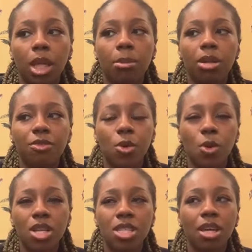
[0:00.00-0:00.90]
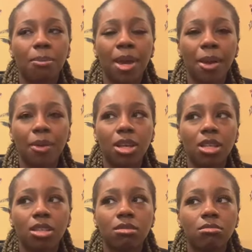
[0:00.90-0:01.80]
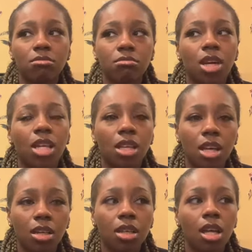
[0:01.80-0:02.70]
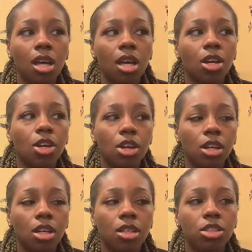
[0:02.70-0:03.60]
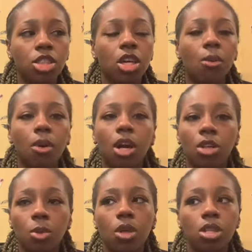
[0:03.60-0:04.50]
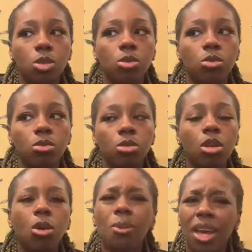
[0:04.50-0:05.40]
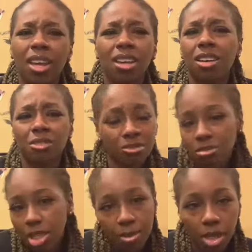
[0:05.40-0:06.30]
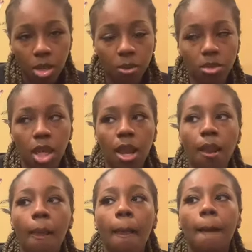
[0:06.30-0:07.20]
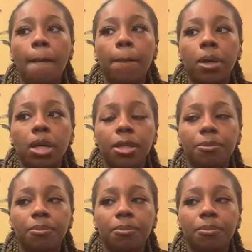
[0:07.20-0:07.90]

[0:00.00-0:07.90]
But of course, a parent, a young girl, she gonna want her daughter to, you know, wait. Anybody gonna want that. But